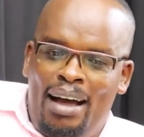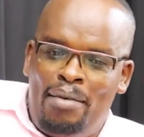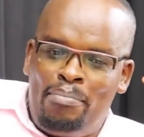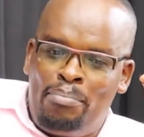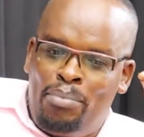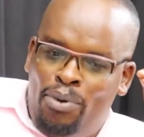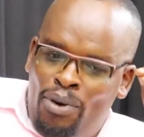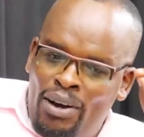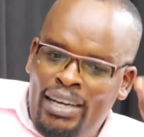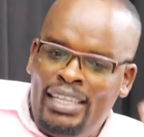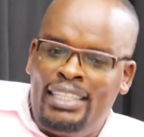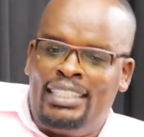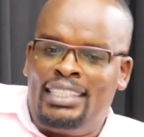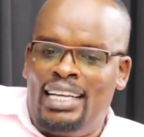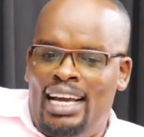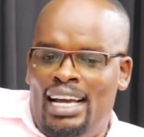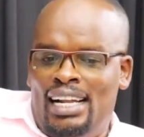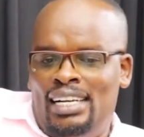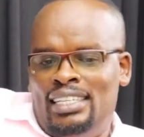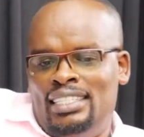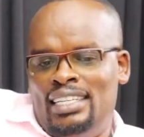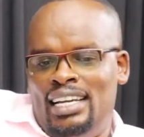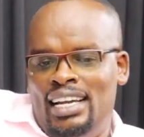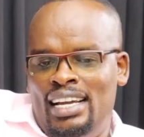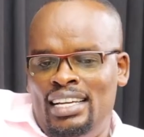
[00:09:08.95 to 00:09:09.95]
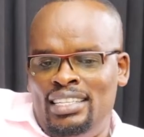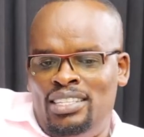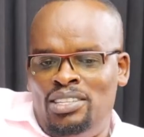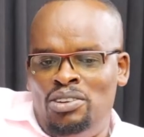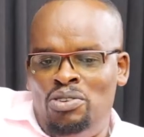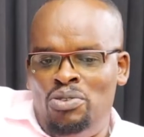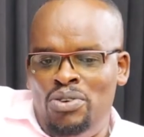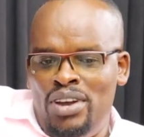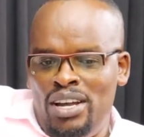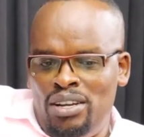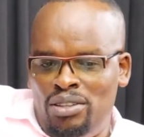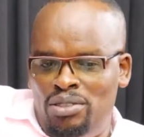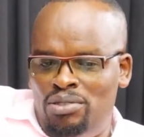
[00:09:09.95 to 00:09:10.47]
boy child is
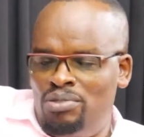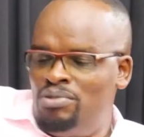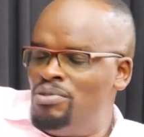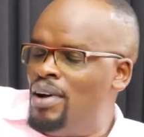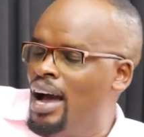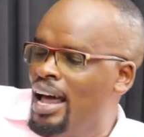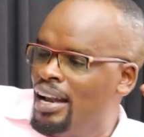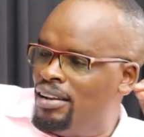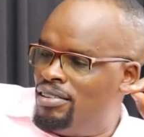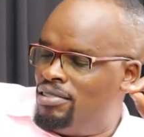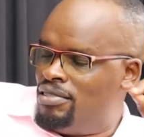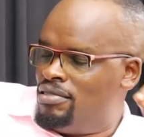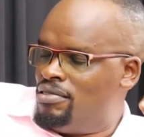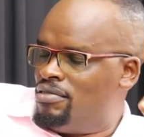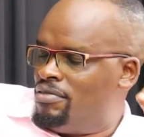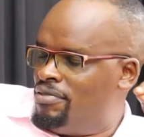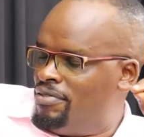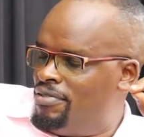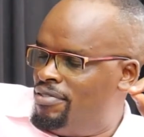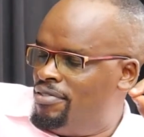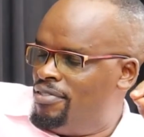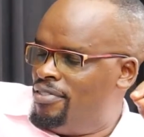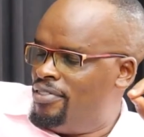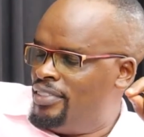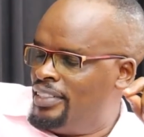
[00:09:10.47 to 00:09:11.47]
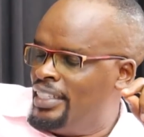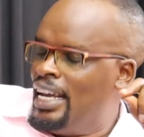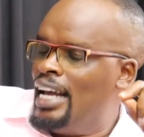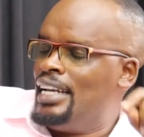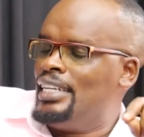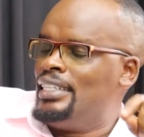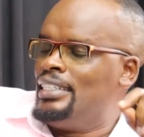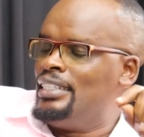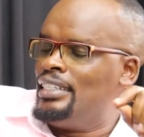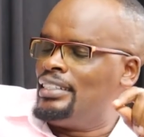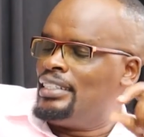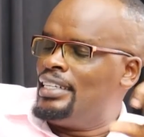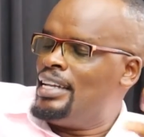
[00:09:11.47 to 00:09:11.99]
going through a lot of
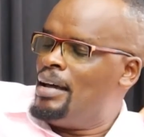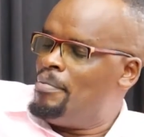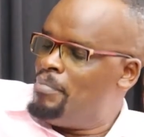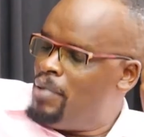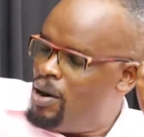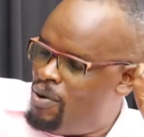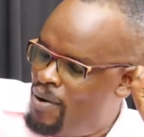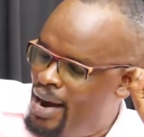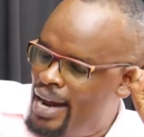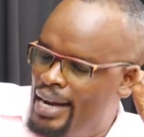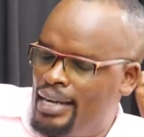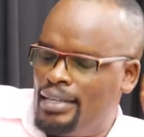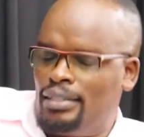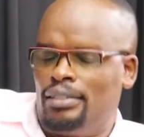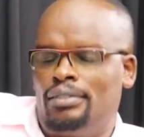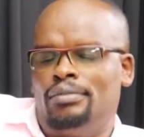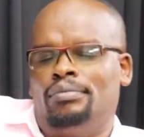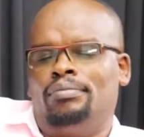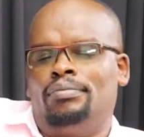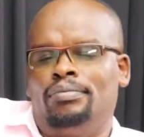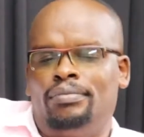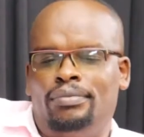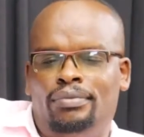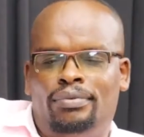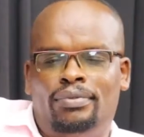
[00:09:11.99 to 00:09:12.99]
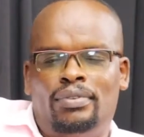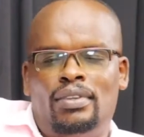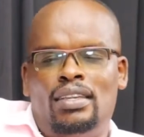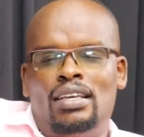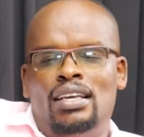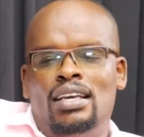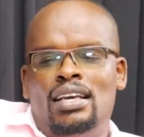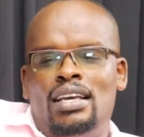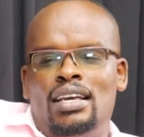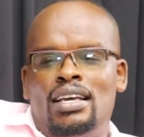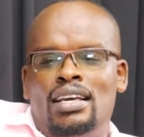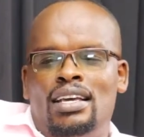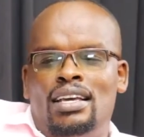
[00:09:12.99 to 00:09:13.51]
challenges. Number one,
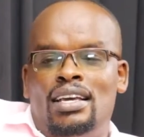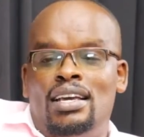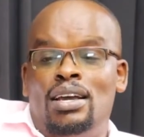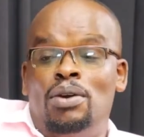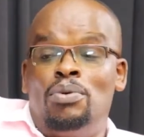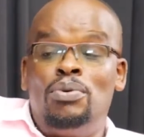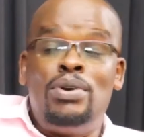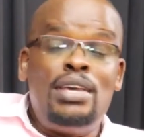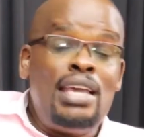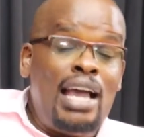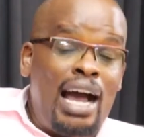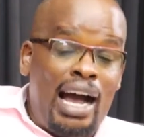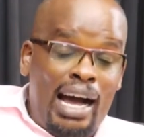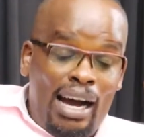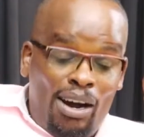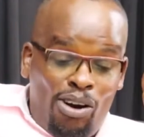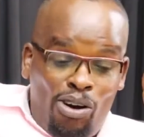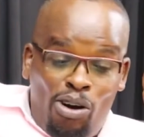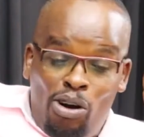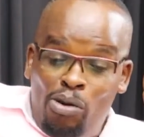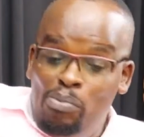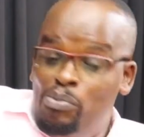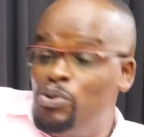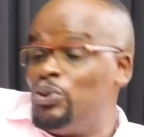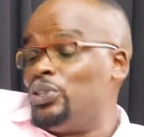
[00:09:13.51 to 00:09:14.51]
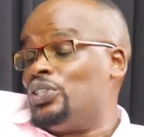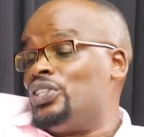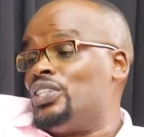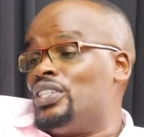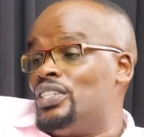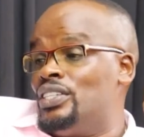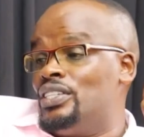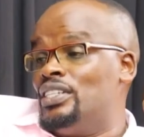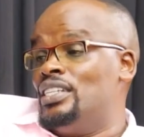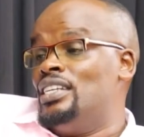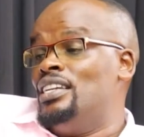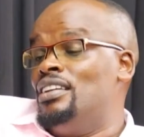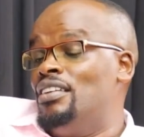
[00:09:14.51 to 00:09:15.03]
we are
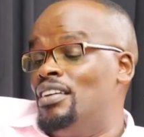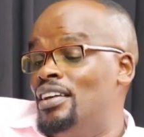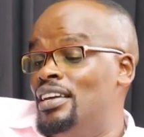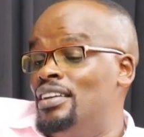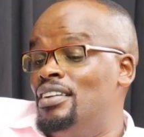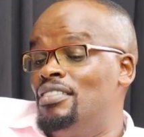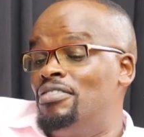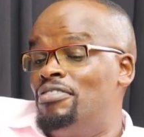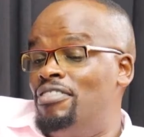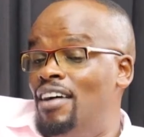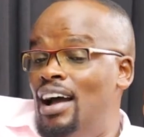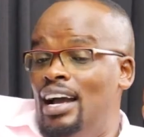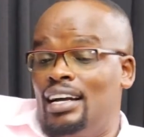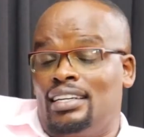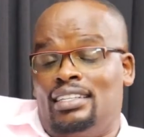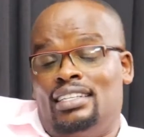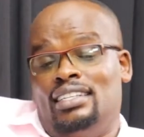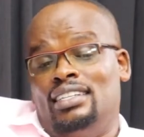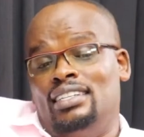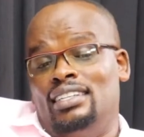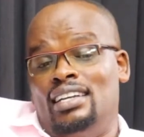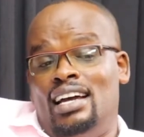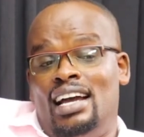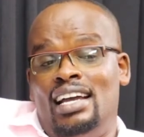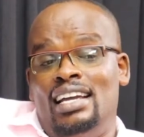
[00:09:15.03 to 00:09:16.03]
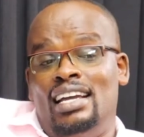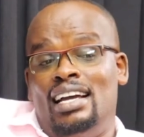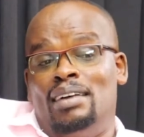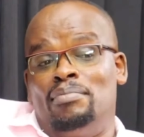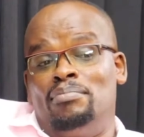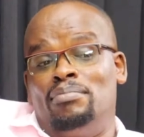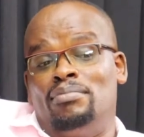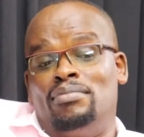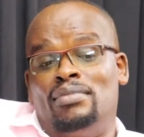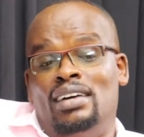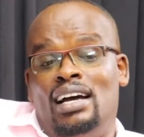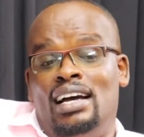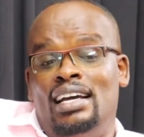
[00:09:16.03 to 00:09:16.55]
almost, in fact,
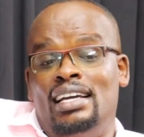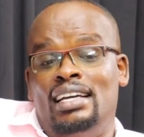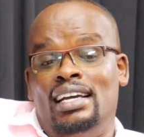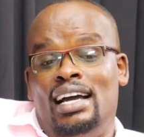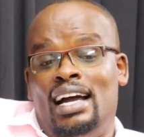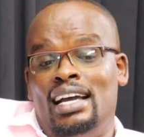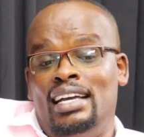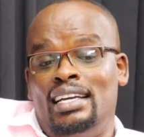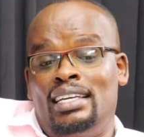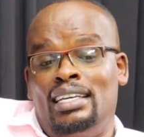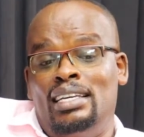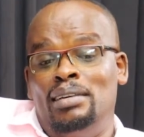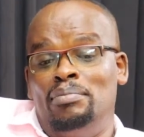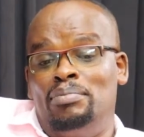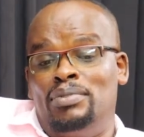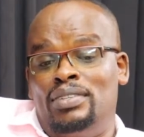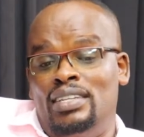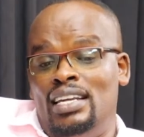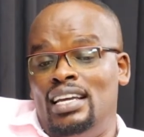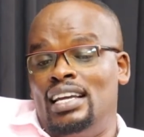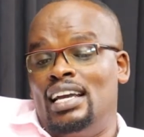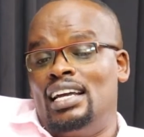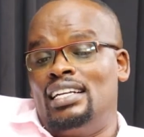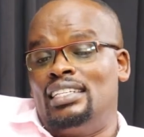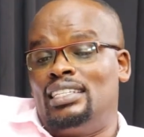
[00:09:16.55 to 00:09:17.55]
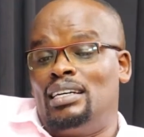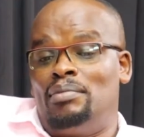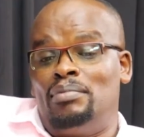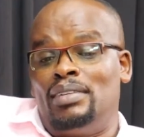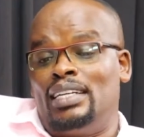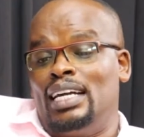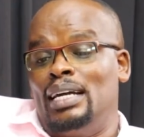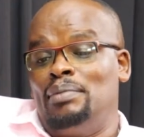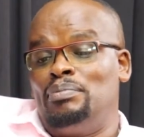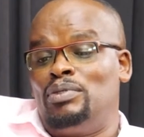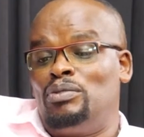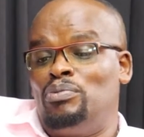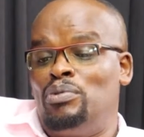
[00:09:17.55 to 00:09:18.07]
I keep saying, and
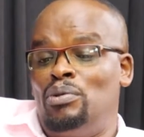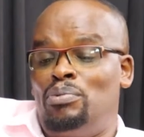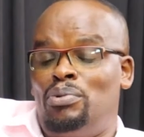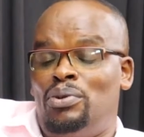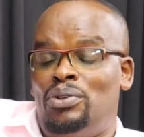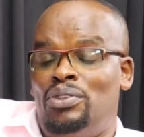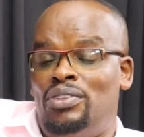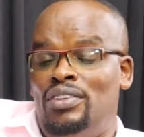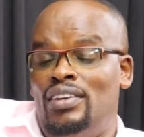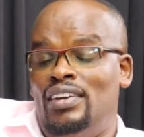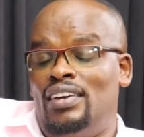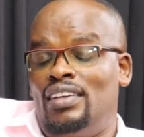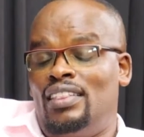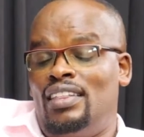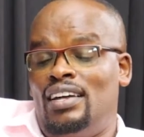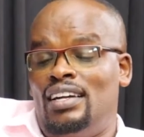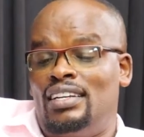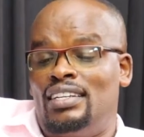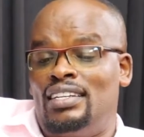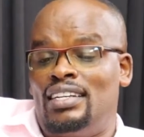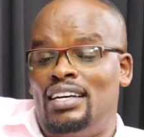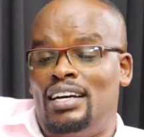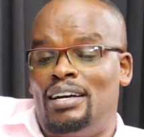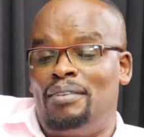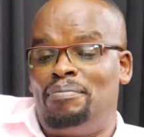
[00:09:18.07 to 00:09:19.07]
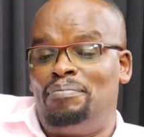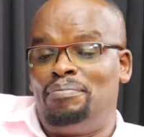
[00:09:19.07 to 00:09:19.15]
sometimes people think that